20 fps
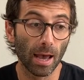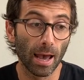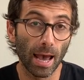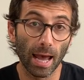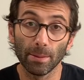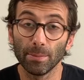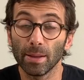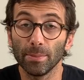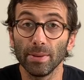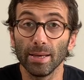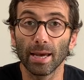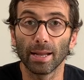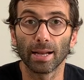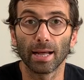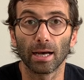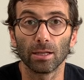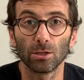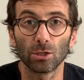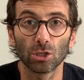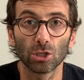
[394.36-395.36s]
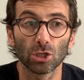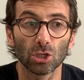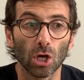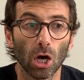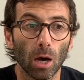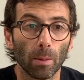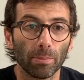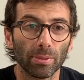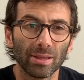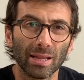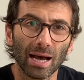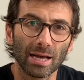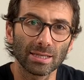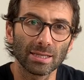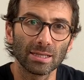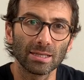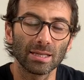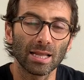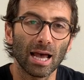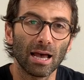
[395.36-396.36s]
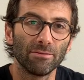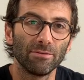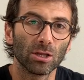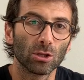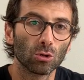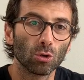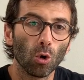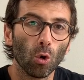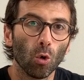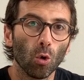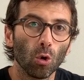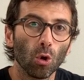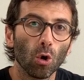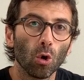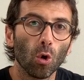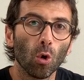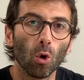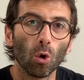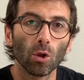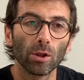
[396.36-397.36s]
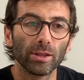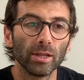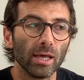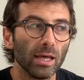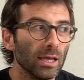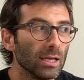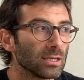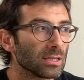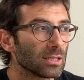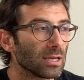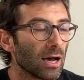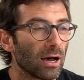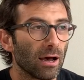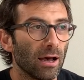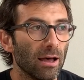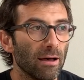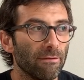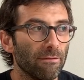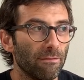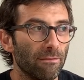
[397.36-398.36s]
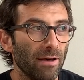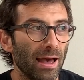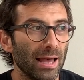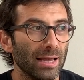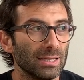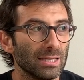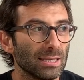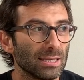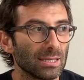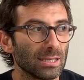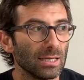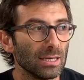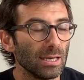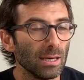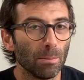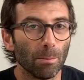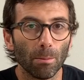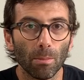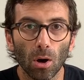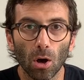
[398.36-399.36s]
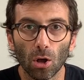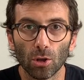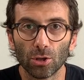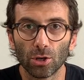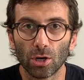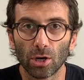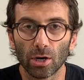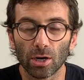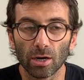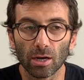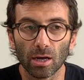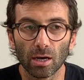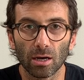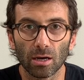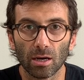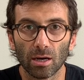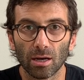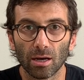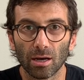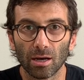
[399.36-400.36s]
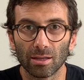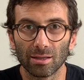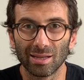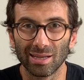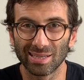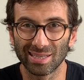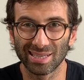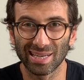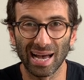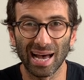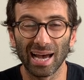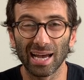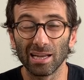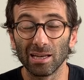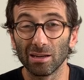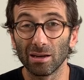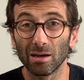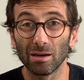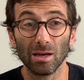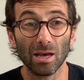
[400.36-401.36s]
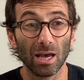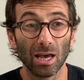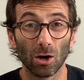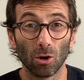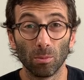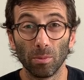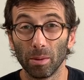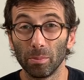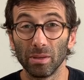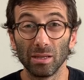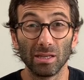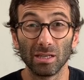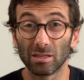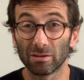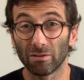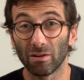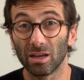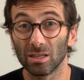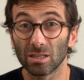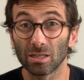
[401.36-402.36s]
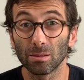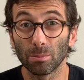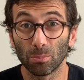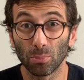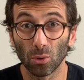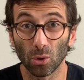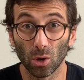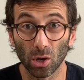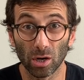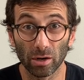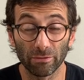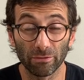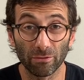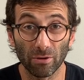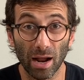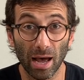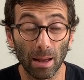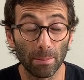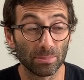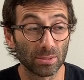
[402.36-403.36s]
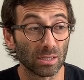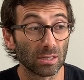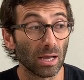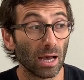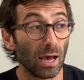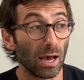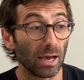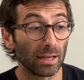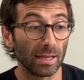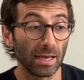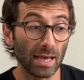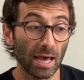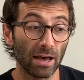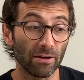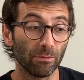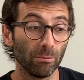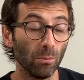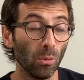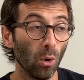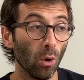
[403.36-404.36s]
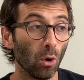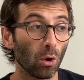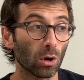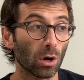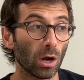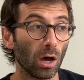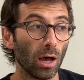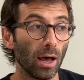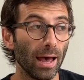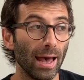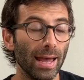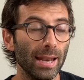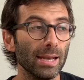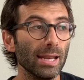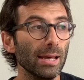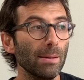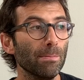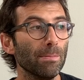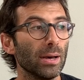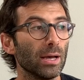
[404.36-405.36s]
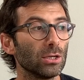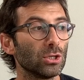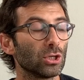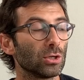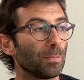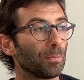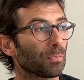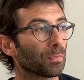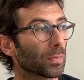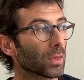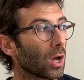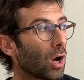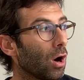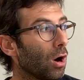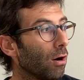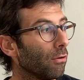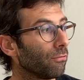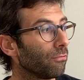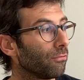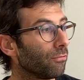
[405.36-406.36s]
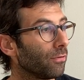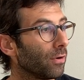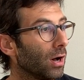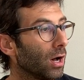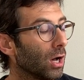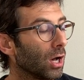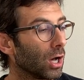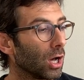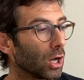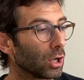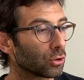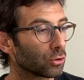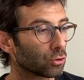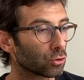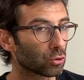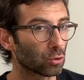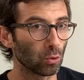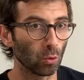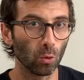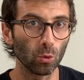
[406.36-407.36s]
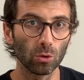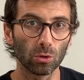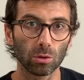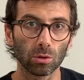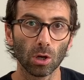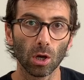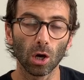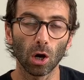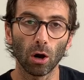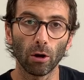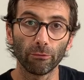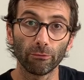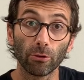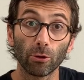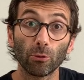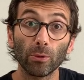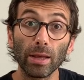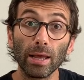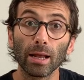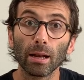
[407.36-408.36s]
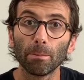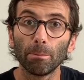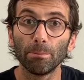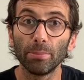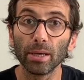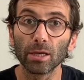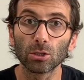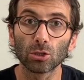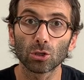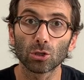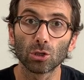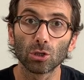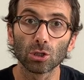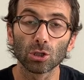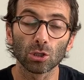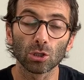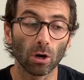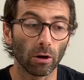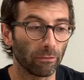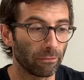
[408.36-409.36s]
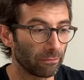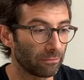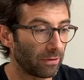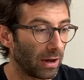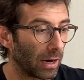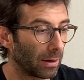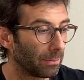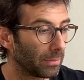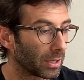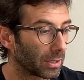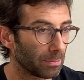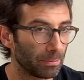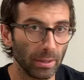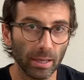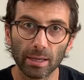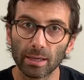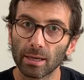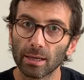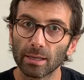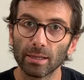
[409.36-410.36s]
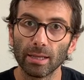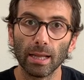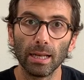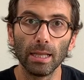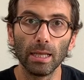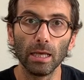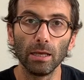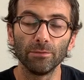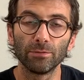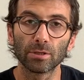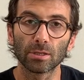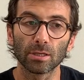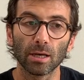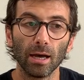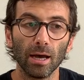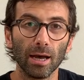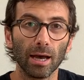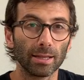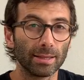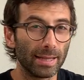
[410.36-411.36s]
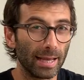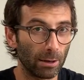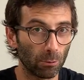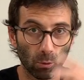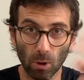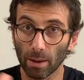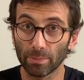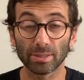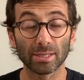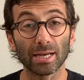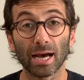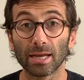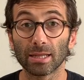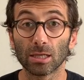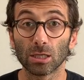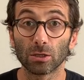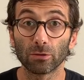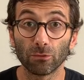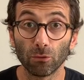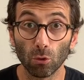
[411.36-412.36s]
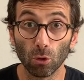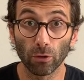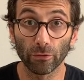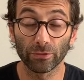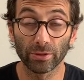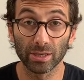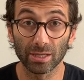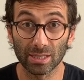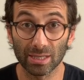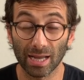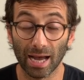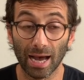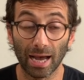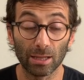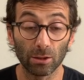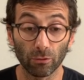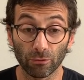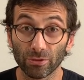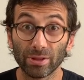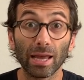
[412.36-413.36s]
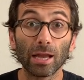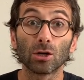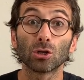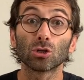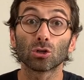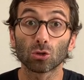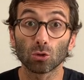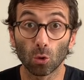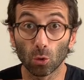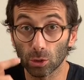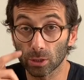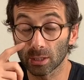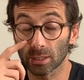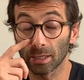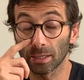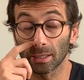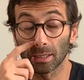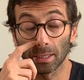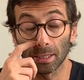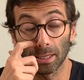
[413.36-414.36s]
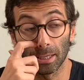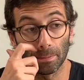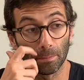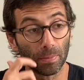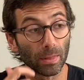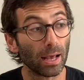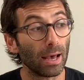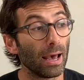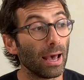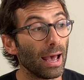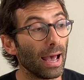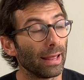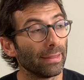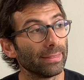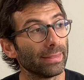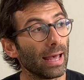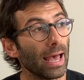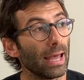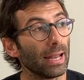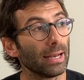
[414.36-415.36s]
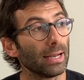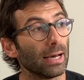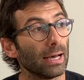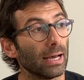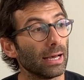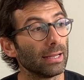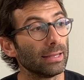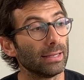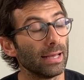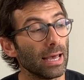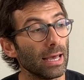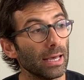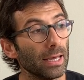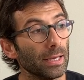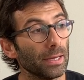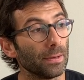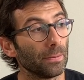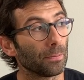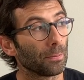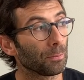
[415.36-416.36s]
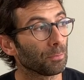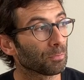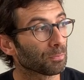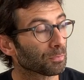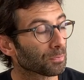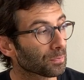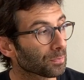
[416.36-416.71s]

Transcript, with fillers: And maybe another shop doesn't have at all all these uh, uh fancy modern uh, uh, design or maybe these fancy pour-over wraps. They have more an image of uh, uh truth of real pictures of farmer picking the leaves. Their website is full of this kind of their sourcing tea, and then they mm,